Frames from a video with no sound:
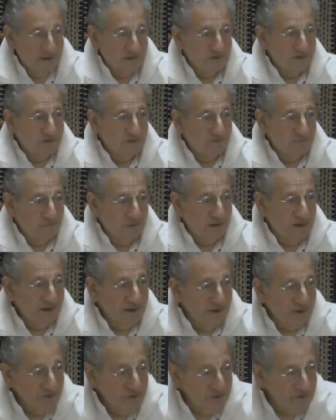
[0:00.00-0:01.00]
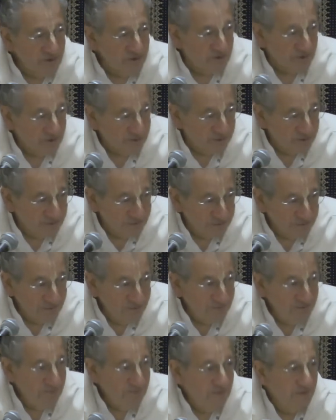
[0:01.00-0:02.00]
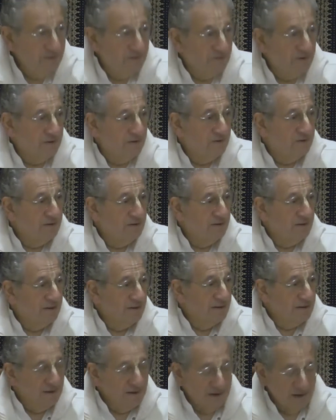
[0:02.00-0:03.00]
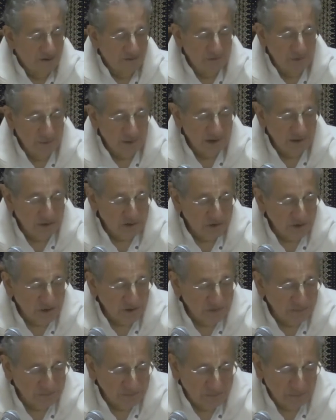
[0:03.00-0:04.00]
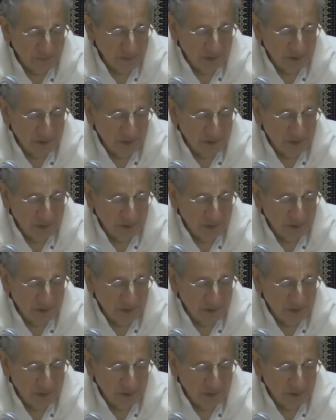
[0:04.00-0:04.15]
should be a guru. Right? Everyone should